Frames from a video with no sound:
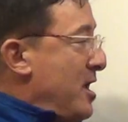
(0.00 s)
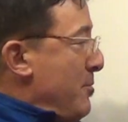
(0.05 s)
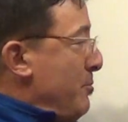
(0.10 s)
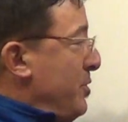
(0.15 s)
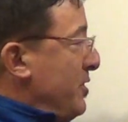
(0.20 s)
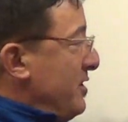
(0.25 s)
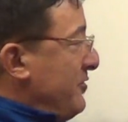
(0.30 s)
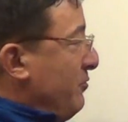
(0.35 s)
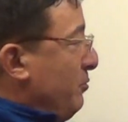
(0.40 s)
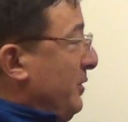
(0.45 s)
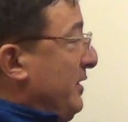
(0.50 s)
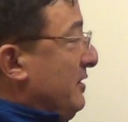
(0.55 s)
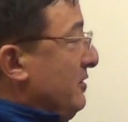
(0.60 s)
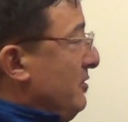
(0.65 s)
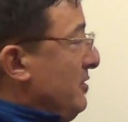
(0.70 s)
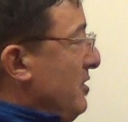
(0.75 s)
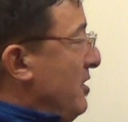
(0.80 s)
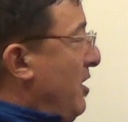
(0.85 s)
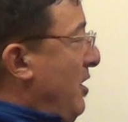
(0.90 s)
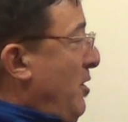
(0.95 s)
But if we
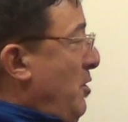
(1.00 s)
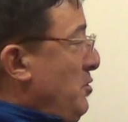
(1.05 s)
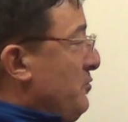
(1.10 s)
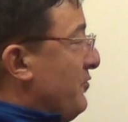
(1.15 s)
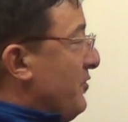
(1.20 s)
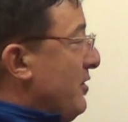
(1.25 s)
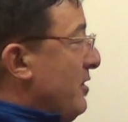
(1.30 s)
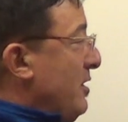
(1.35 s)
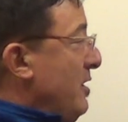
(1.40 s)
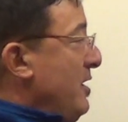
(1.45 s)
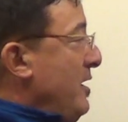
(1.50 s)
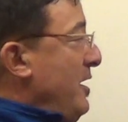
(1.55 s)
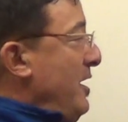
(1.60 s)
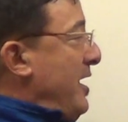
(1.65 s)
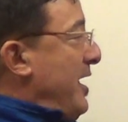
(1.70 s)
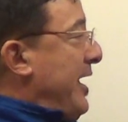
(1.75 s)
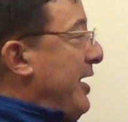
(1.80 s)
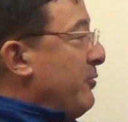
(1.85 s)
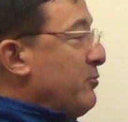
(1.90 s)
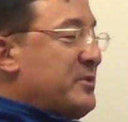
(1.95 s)
look over
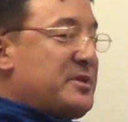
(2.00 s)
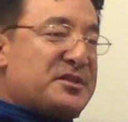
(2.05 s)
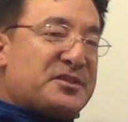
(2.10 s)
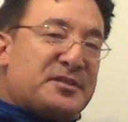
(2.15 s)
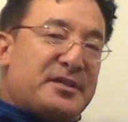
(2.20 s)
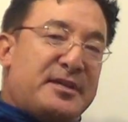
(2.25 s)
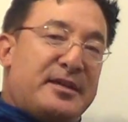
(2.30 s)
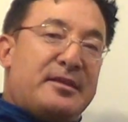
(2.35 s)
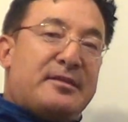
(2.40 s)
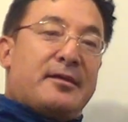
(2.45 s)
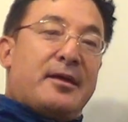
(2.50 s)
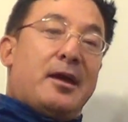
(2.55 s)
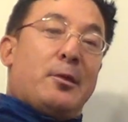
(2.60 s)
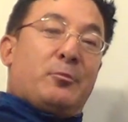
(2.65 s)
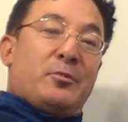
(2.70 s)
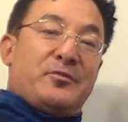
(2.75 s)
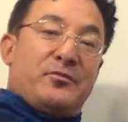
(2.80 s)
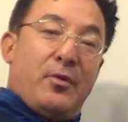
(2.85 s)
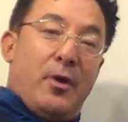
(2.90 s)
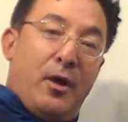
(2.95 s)
and we see
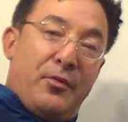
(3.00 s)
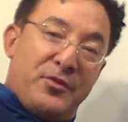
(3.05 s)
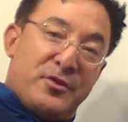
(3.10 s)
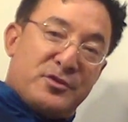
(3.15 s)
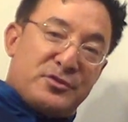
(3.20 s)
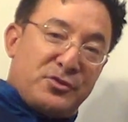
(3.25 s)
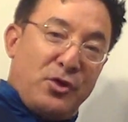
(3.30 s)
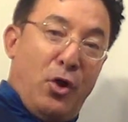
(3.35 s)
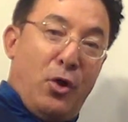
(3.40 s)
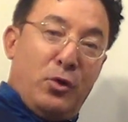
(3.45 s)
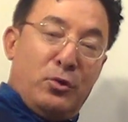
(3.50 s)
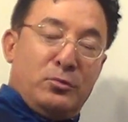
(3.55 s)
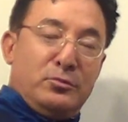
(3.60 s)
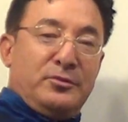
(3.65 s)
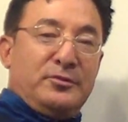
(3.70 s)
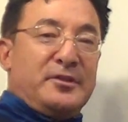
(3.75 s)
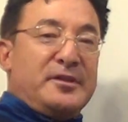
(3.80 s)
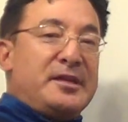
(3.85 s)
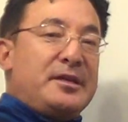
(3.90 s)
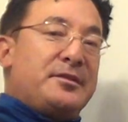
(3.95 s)
that there's
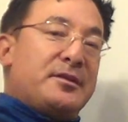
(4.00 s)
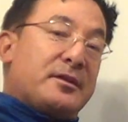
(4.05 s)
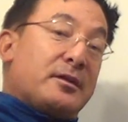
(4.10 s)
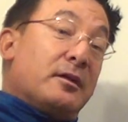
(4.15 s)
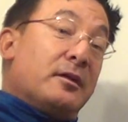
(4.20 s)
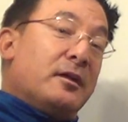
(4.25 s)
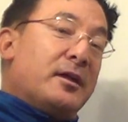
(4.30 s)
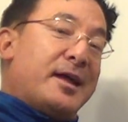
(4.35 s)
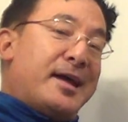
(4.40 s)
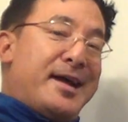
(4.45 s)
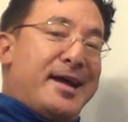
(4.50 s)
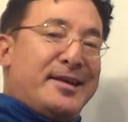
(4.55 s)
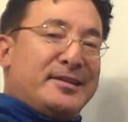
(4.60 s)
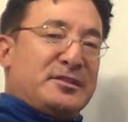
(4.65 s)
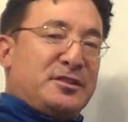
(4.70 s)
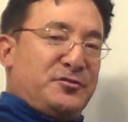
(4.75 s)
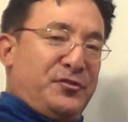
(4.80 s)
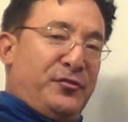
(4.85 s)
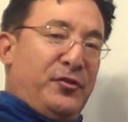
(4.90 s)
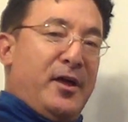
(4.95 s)
only the
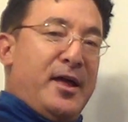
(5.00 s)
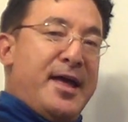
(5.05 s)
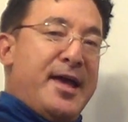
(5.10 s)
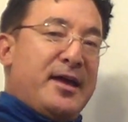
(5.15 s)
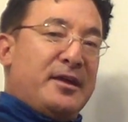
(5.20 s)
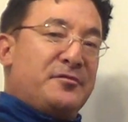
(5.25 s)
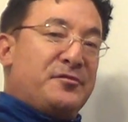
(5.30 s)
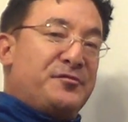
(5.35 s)
class flag